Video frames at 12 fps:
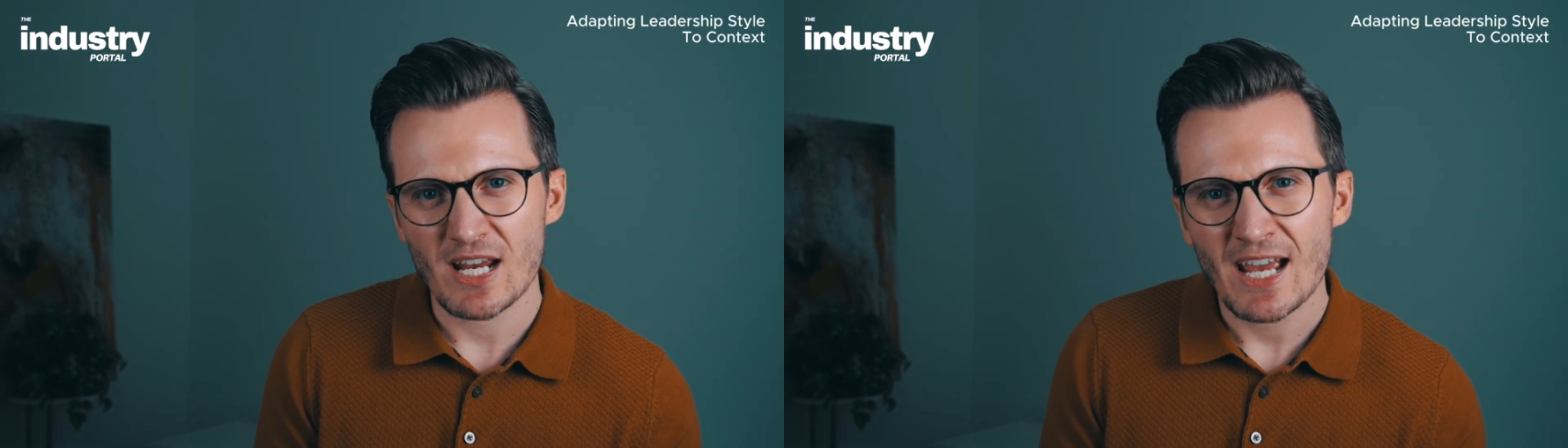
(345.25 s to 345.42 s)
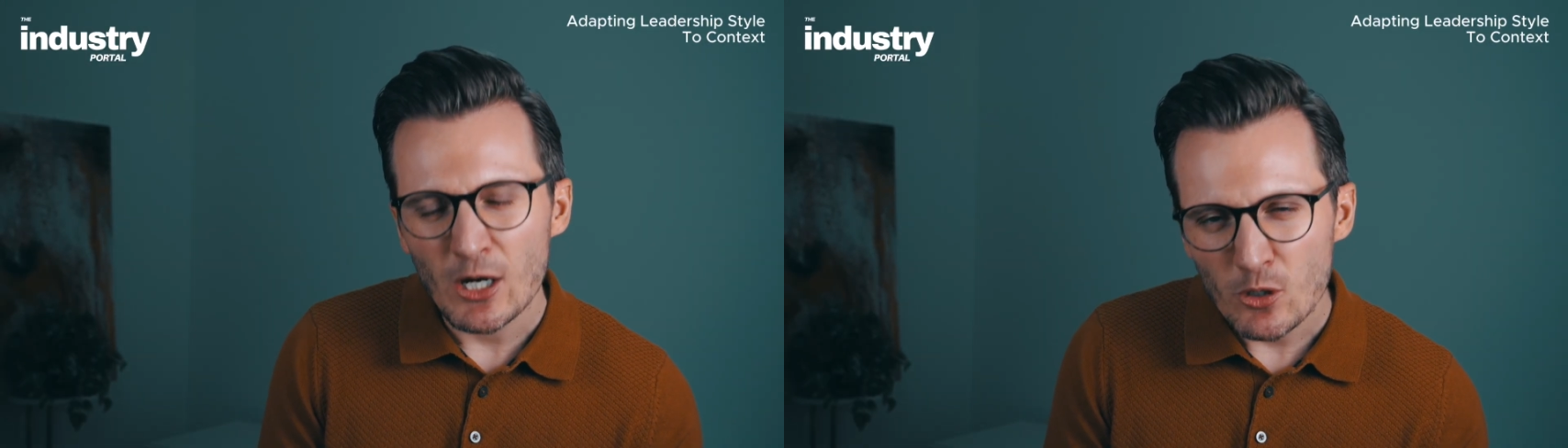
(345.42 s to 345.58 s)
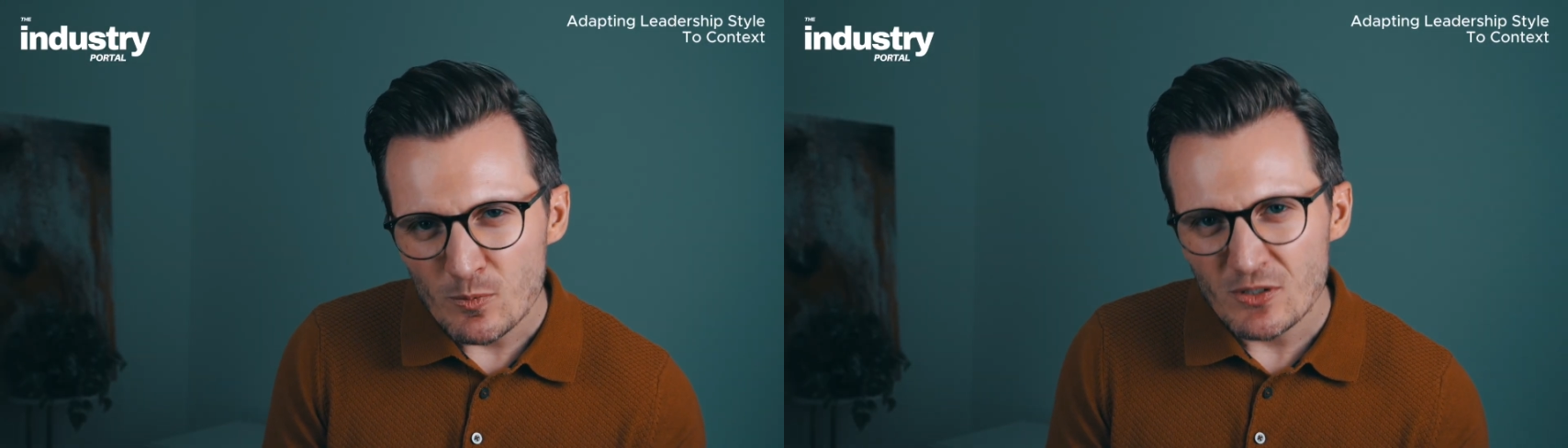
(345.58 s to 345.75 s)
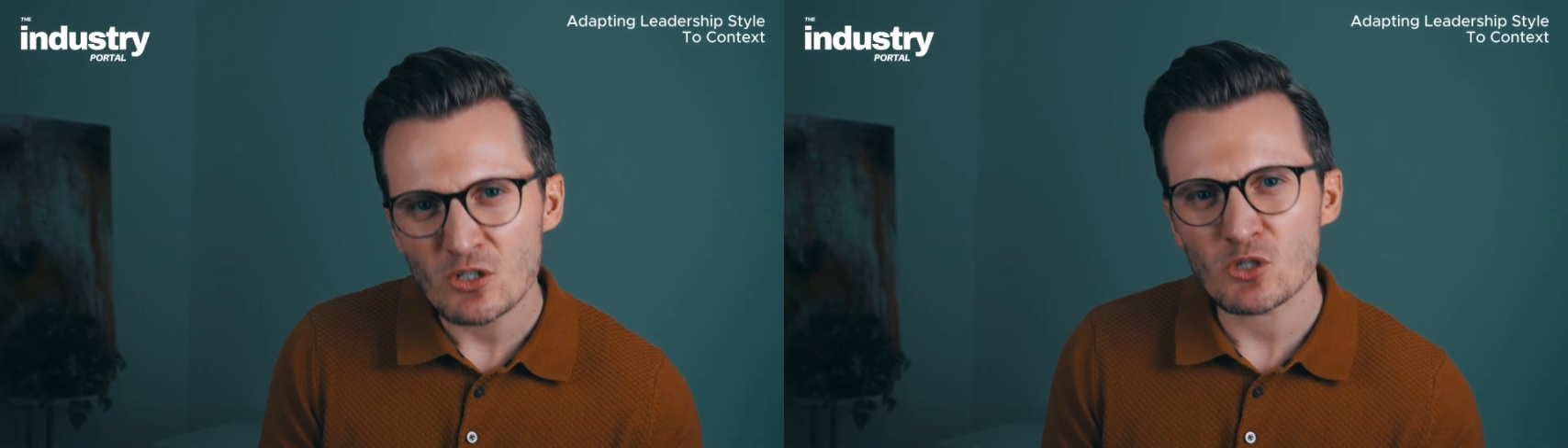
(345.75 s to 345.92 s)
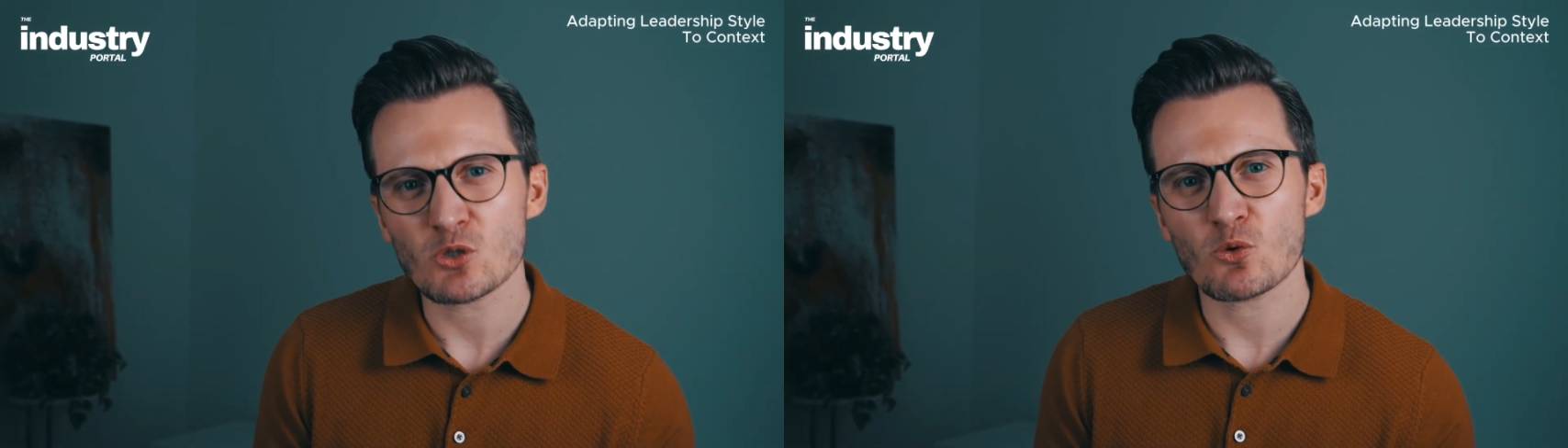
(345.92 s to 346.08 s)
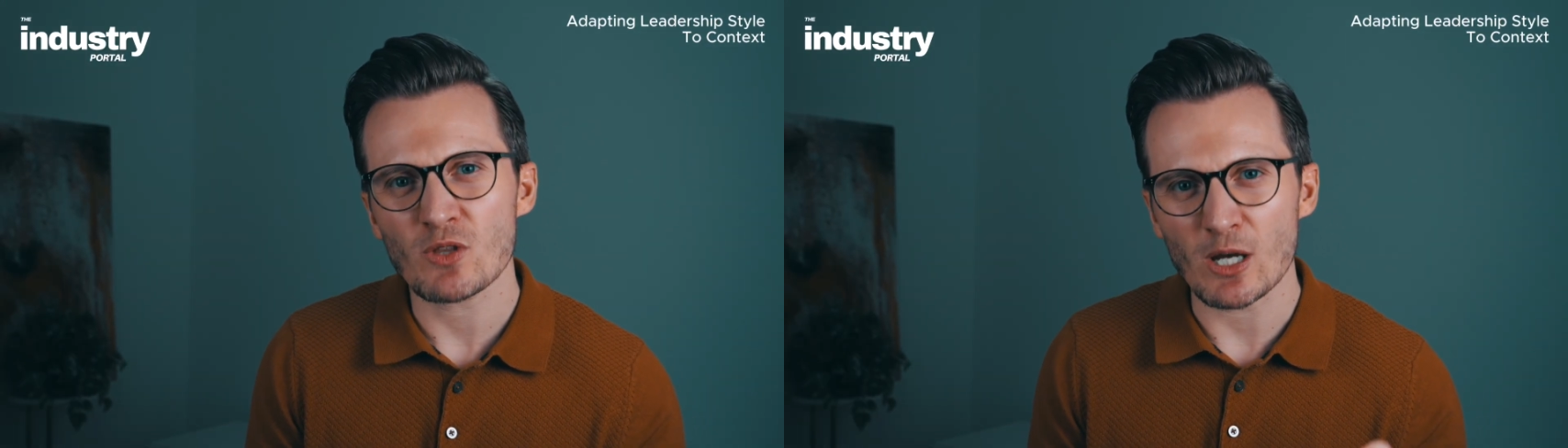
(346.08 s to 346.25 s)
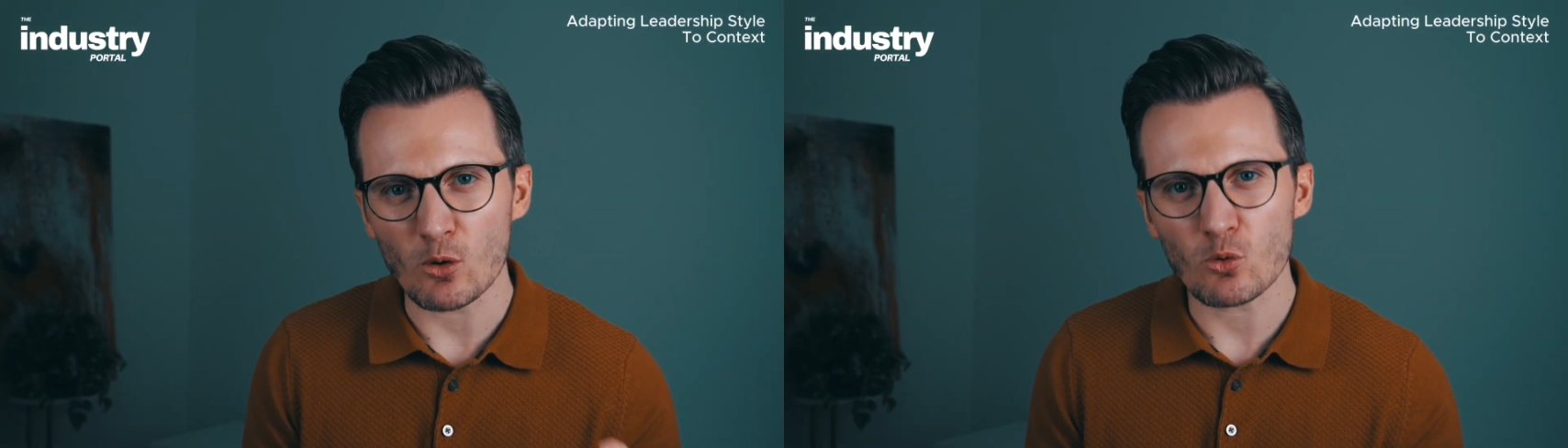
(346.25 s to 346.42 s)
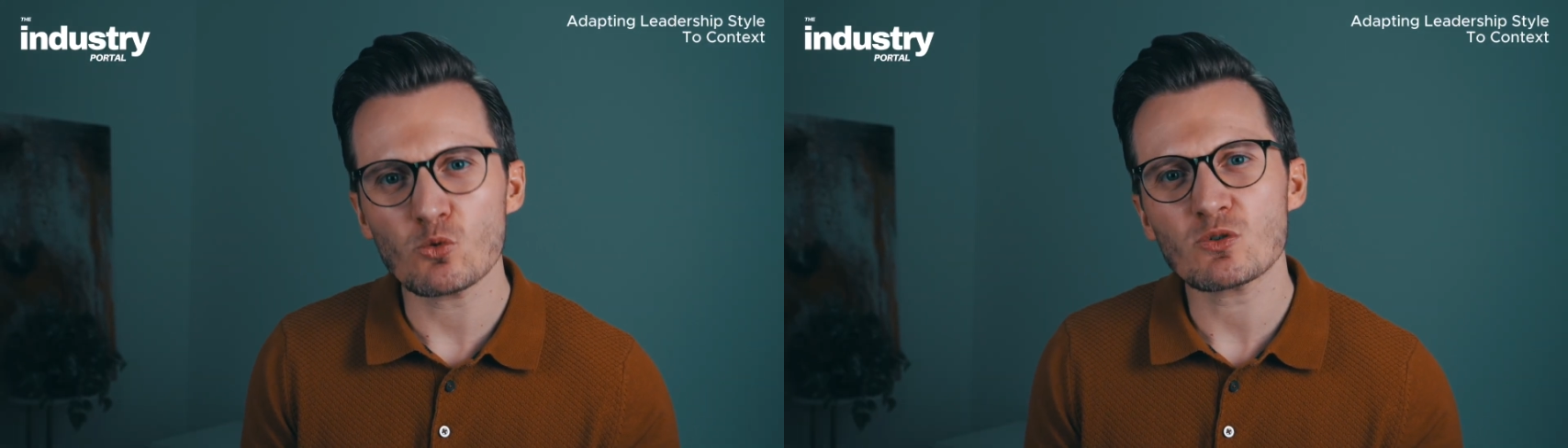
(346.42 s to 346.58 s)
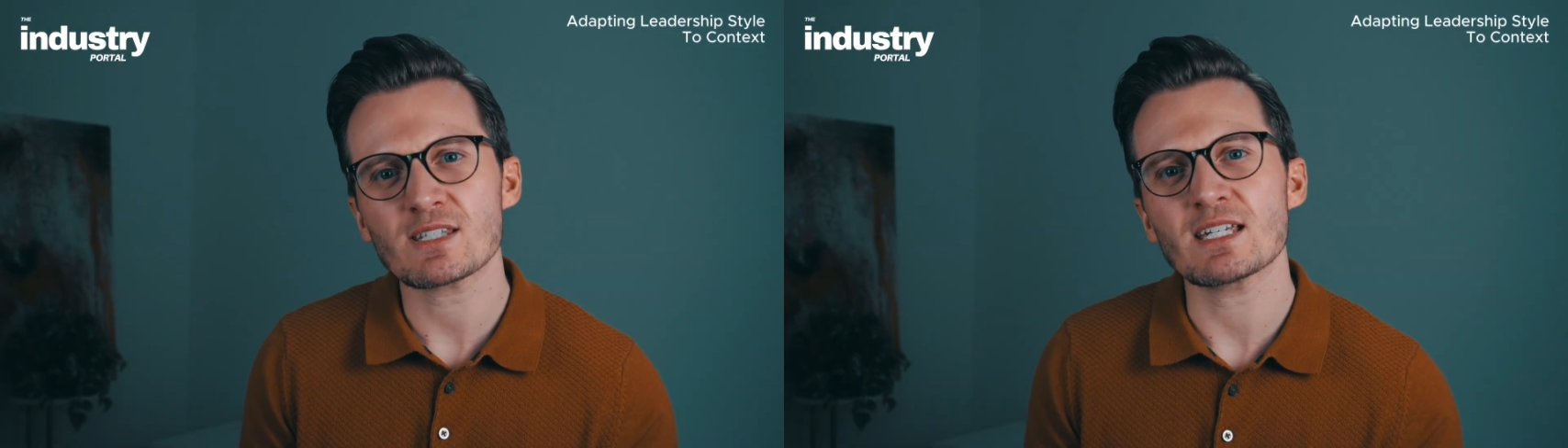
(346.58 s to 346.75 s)
helps ensure that
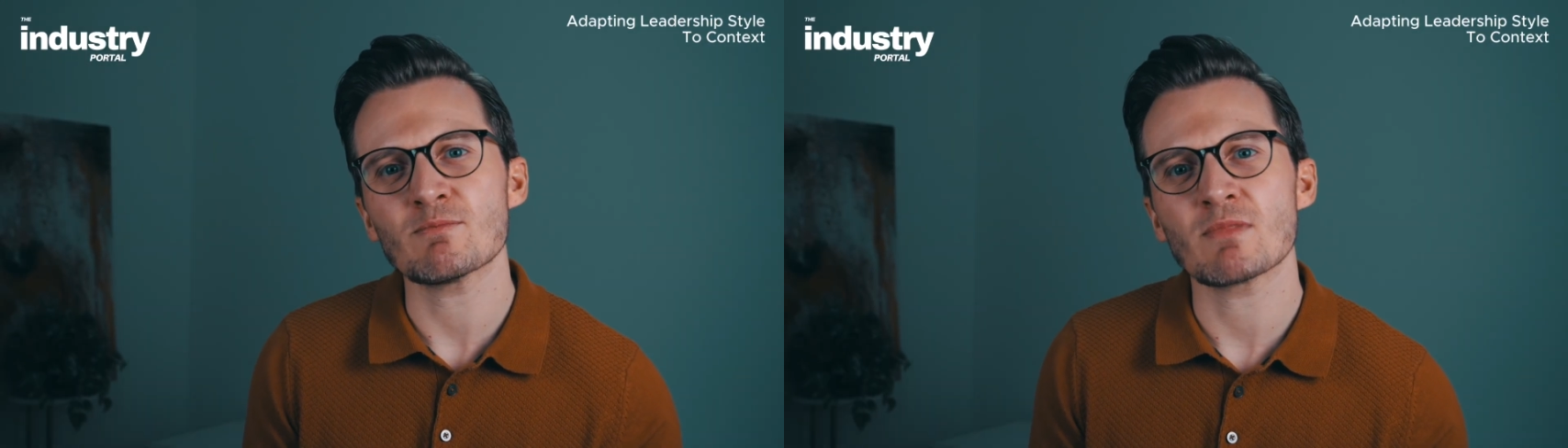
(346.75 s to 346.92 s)
all team